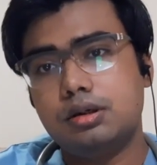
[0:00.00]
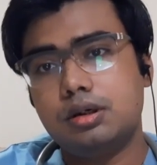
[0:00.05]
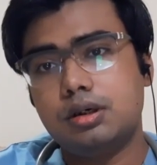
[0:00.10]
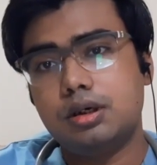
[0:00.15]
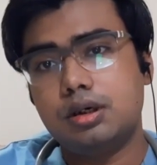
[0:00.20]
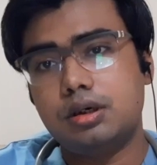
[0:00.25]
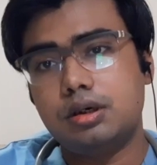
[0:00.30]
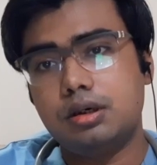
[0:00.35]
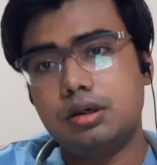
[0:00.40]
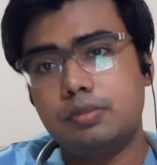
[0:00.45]

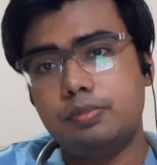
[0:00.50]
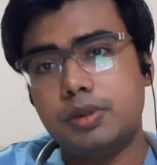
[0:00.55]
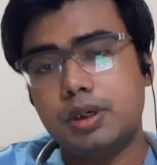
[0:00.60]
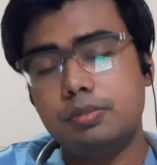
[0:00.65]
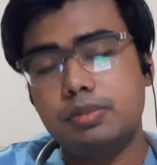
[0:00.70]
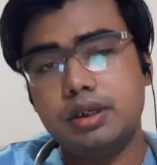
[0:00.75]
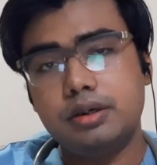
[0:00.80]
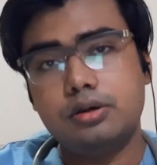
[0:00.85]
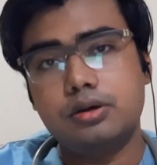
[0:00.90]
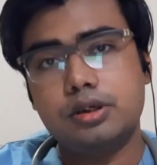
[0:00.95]
a
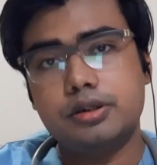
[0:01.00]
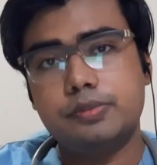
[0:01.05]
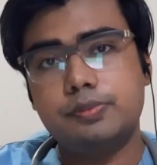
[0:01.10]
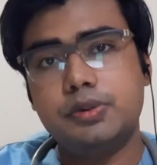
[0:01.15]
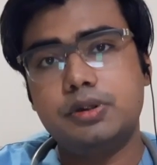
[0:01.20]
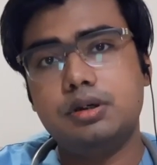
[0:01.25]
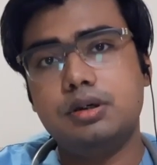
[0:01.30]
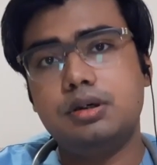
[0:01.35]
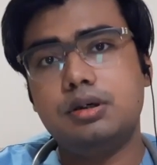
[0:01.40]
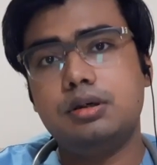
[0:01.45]
public
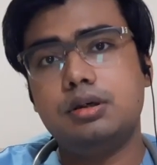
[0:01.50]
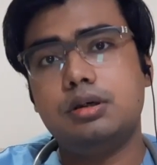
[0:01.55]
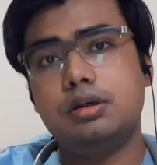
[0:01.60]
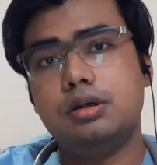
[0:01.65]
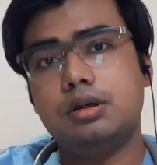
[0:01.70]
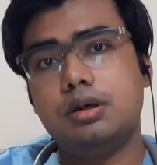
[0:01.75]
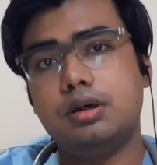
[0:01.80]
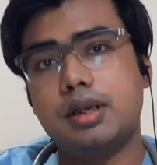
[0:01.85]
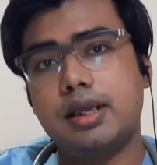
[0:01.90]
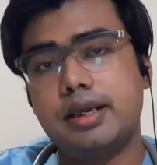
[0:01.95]
hospital
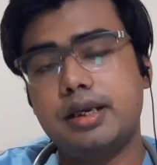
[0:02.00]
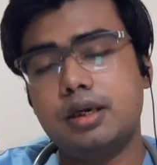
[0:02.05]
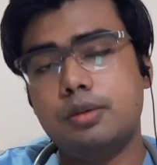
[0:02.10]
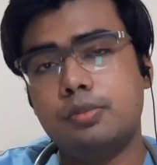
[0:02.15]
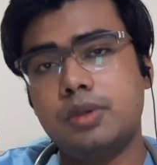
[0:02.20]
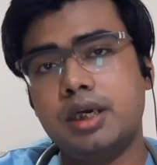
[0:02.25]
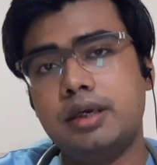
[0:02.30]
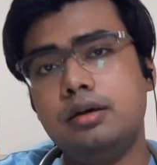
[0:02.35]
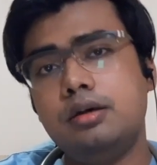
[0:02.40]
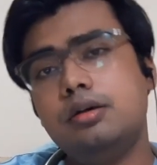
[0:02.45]
like
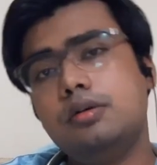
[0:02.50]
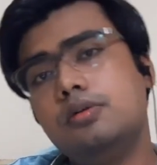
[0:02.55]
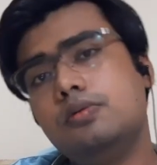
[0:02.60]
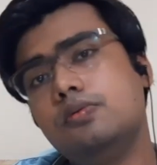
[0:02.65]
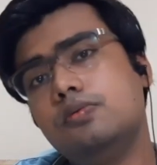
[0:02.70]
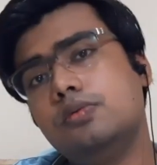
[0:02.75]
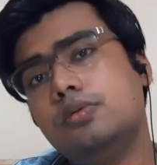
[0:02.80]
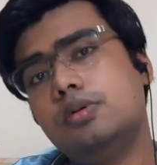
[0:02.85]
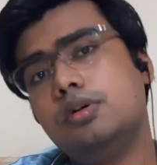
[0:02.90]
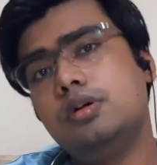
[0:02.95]
mine
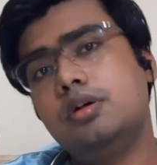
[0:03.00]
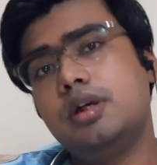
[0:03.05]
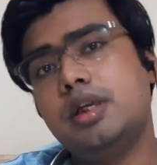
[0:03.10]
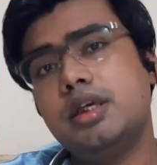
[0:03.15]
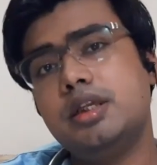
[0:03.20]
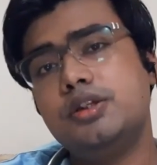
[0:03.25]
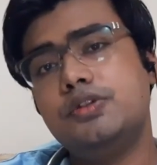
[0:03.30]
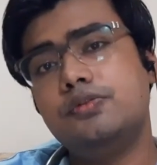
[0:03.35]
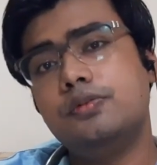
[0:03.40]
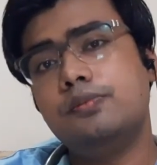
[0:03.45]
would
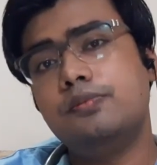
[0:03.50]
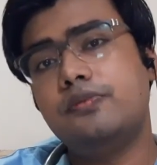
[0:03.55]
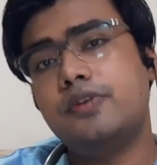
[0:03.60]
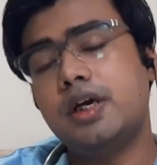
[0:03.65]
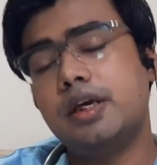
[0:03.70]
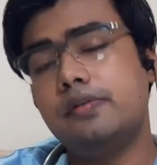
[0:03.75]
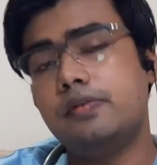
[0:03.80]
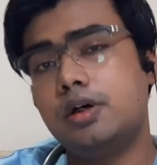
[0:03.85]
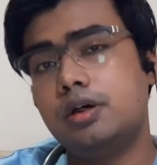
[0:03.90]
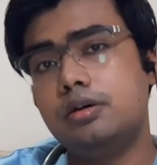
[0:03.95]
range from
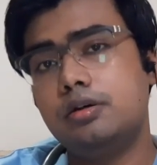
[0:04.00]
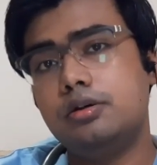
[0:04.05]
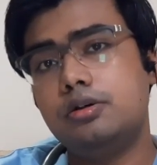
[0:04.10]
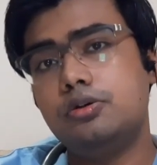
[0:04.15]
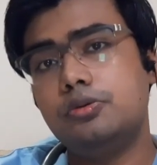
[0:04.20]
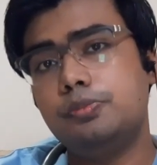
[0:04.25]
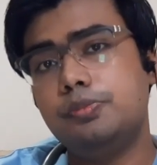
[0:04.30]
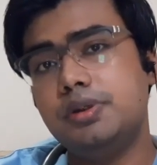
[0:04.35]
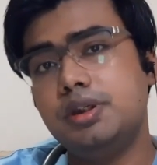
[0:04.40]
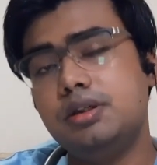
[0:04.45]
500
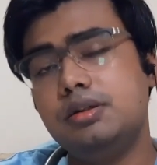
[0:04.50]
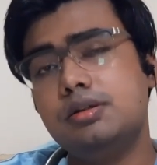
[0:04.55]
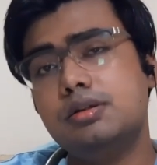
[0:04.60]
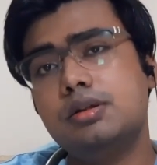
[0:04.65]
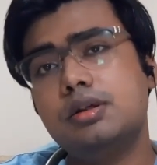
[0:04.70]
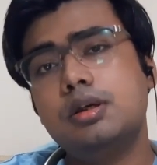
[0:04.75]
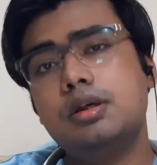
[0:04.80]
rupees